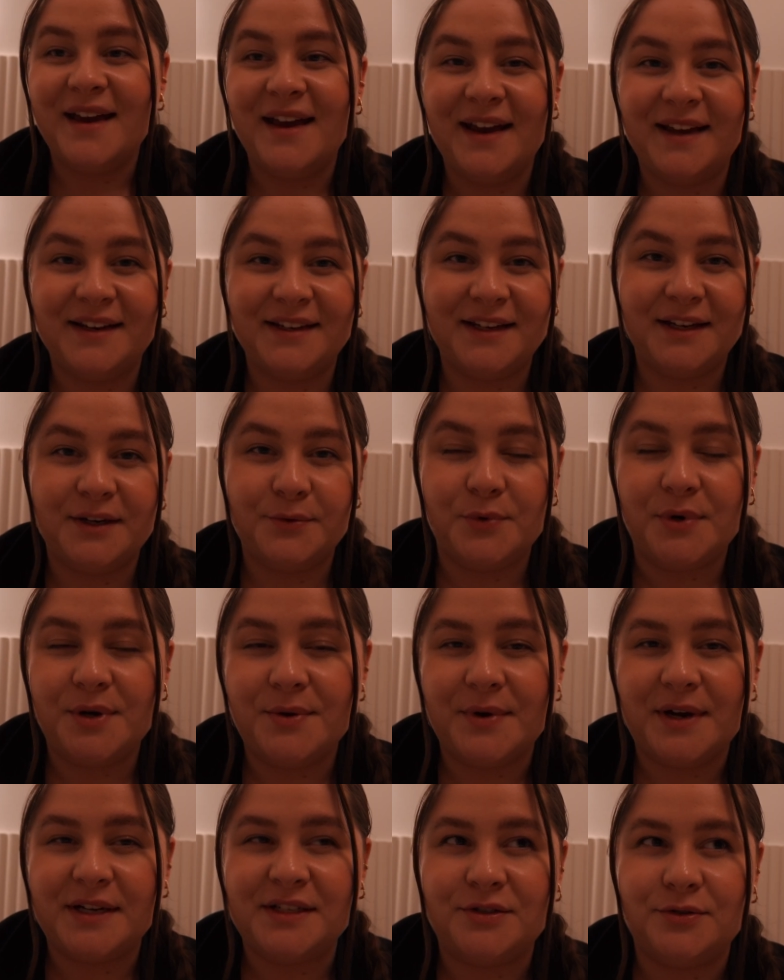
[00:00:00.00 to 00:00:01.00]
And then we
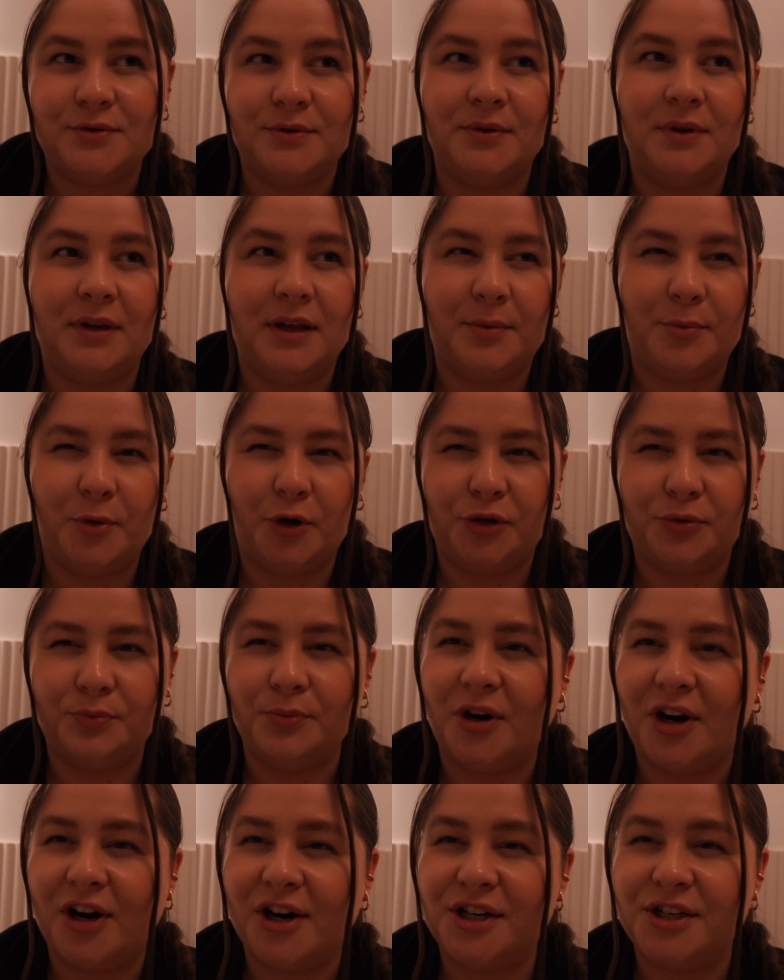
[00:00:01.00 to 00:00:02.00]
went to Le Bon
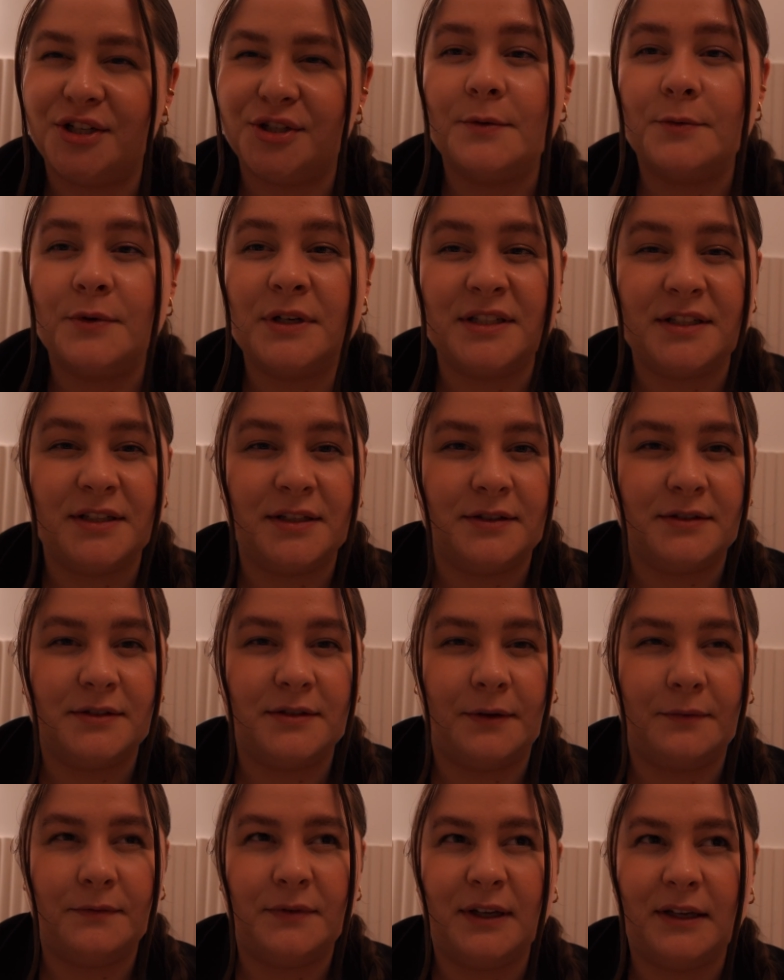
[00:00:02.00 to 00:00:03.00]
Marche, which is
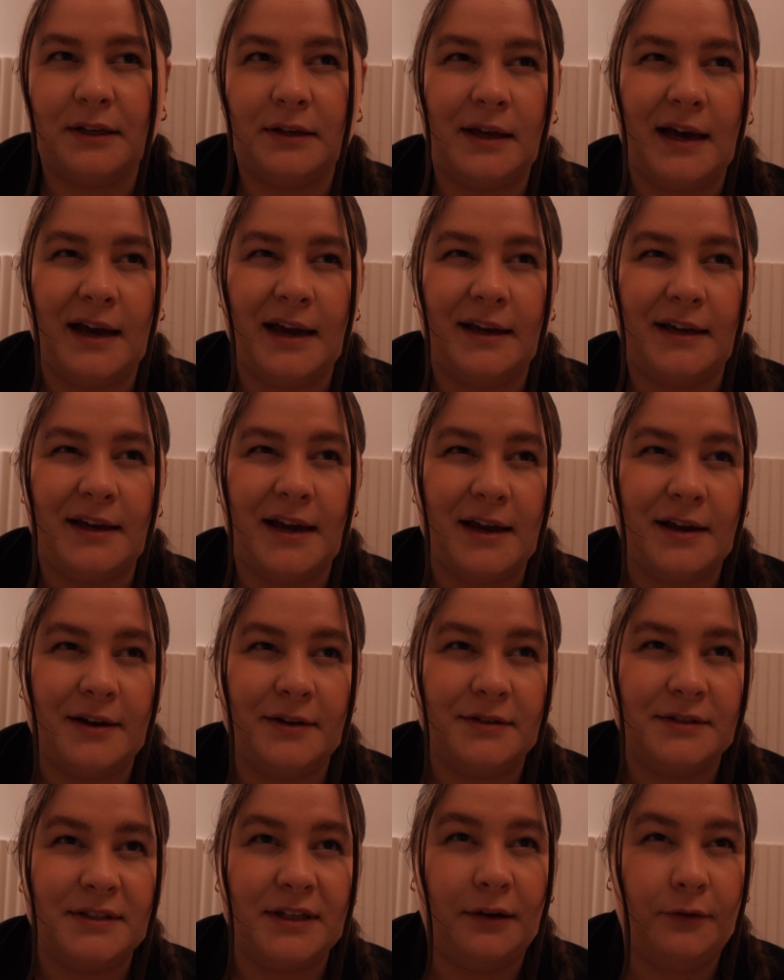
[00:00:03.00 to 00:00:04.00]
something like
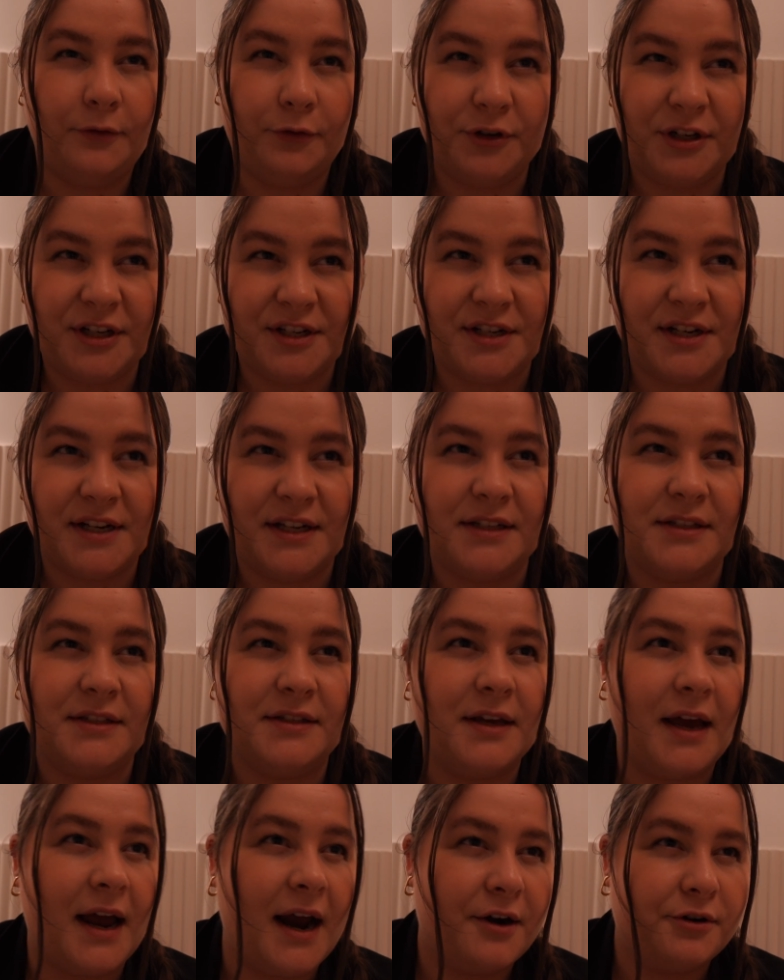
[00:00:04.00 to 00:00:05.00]

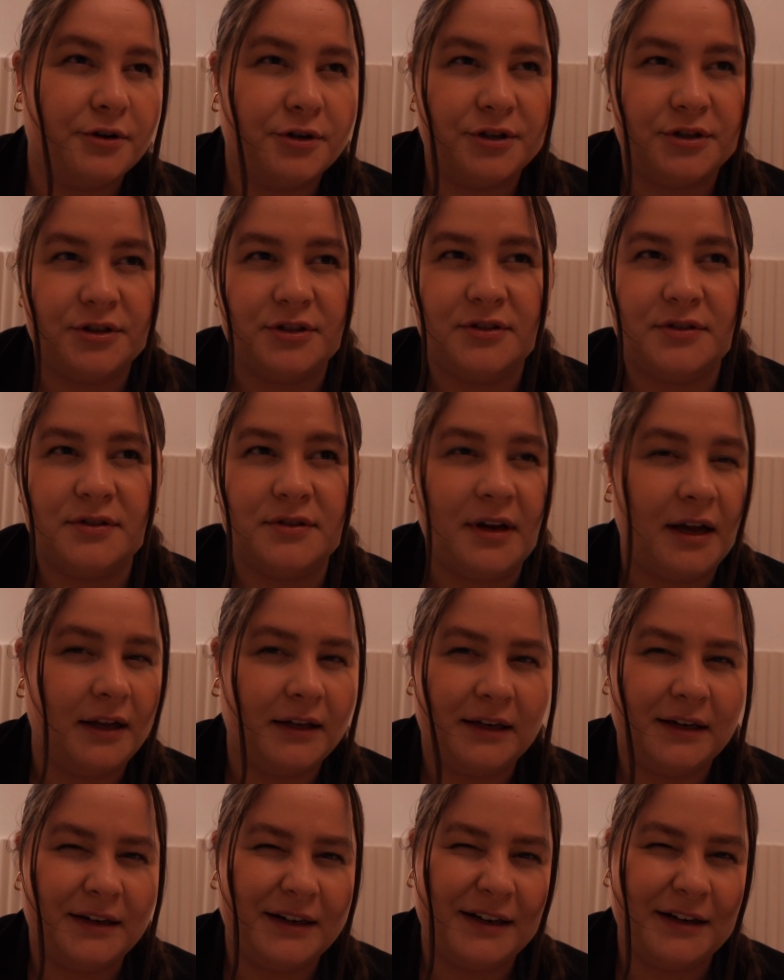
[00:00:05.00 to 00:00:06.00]
Selfridges, Harrods,
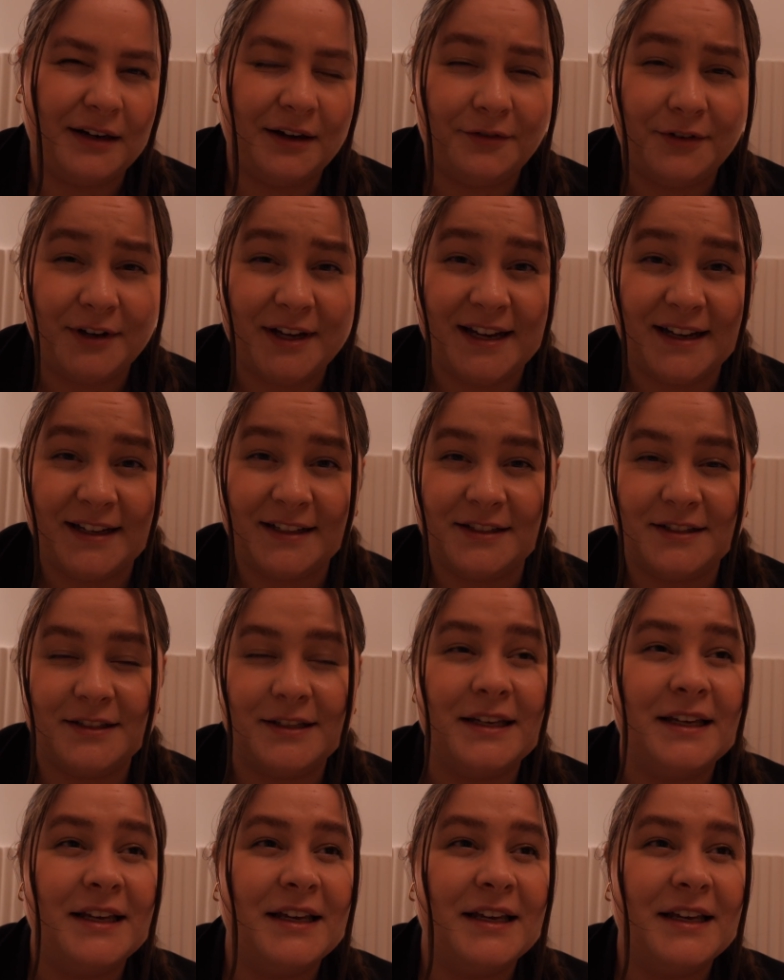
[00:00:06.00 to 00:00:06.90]
Galerie Lafayette.